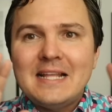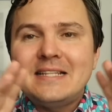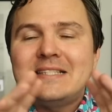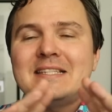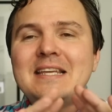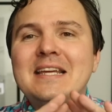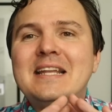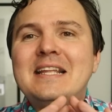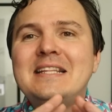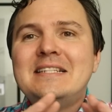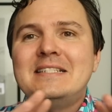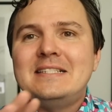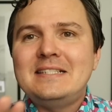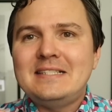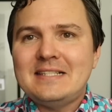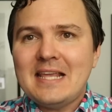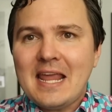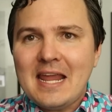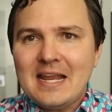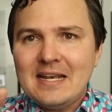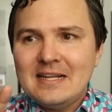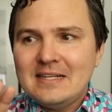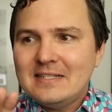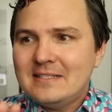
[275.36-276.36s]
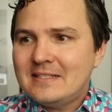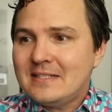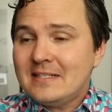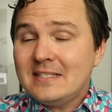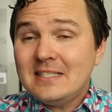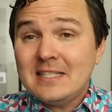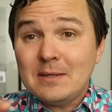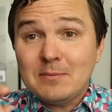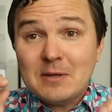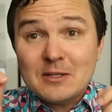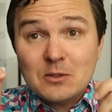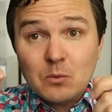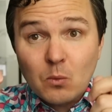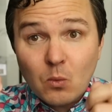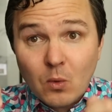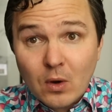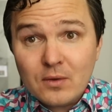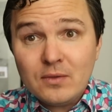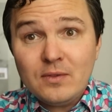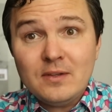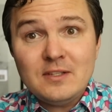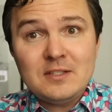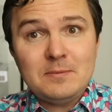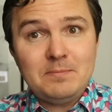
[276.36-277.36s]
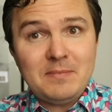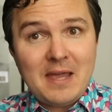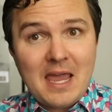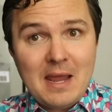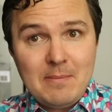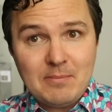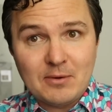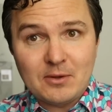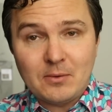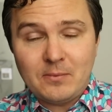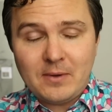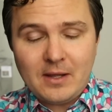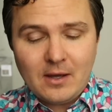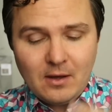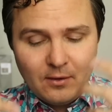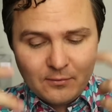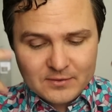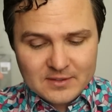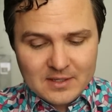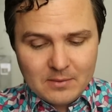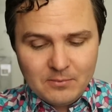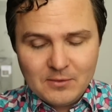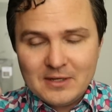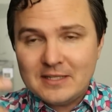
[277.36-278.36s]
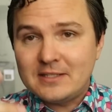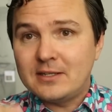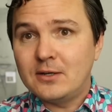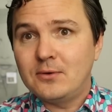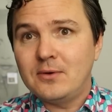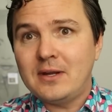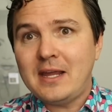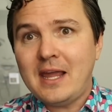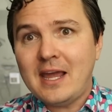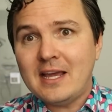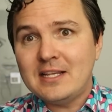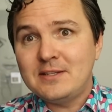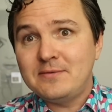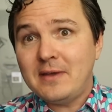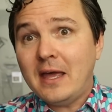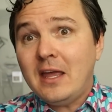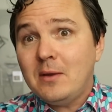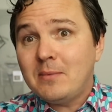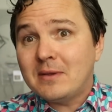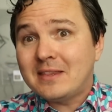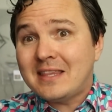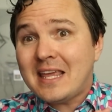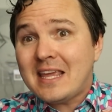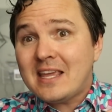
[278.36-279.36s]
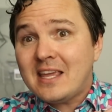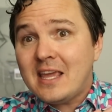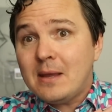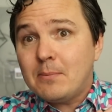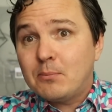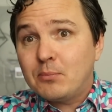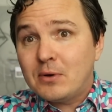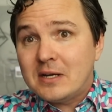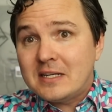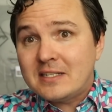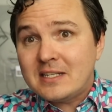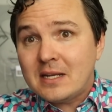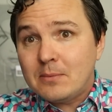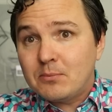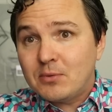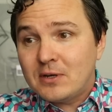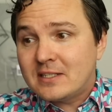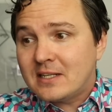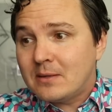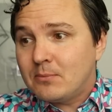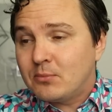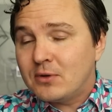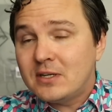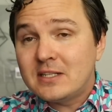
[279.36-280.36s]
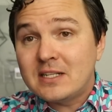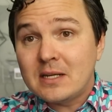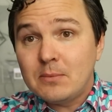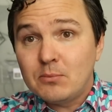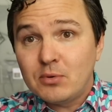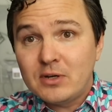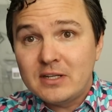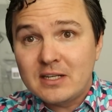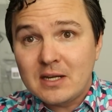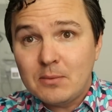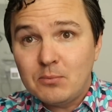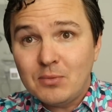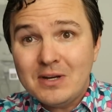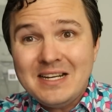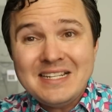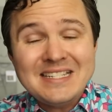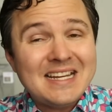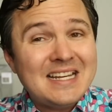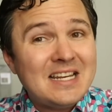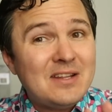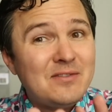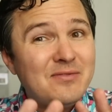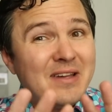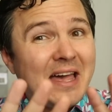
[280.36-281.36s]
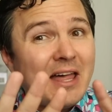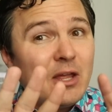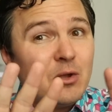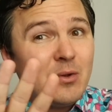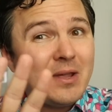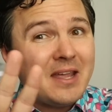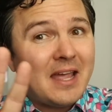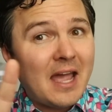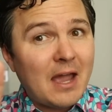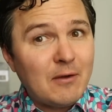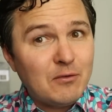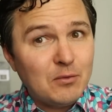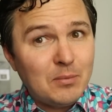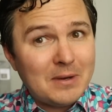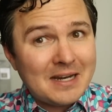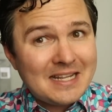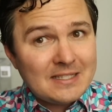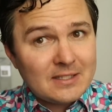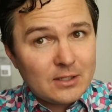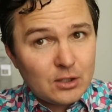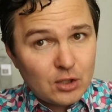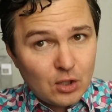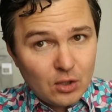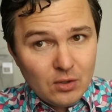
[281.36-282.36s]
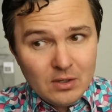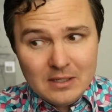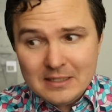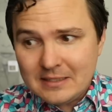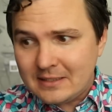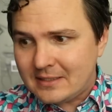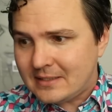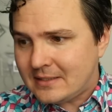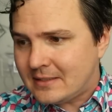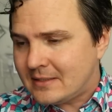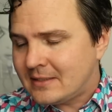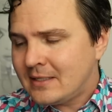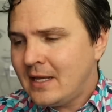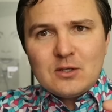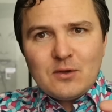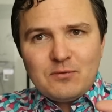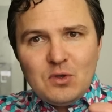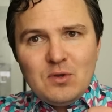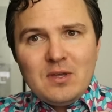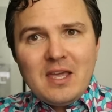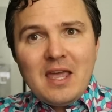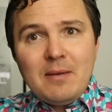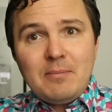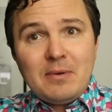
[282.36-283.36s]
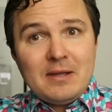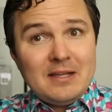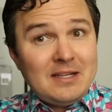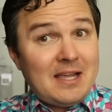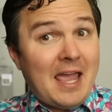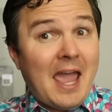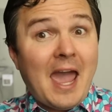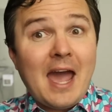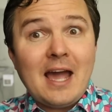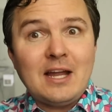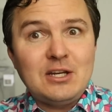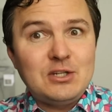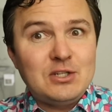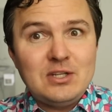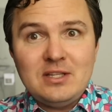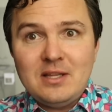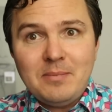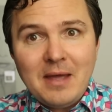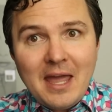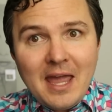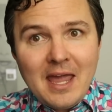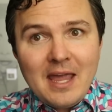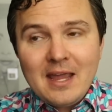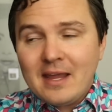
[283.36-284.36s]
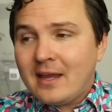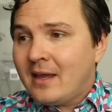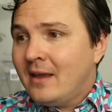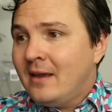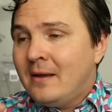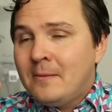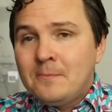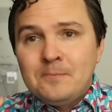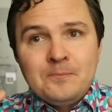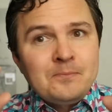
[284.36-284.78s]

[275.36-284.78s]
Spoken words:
It's an insane system. It's worthless paper that we all, for some reason, agree has value, but they keep printing, devaluing everybody's currencies. So if you keep cash in the bank,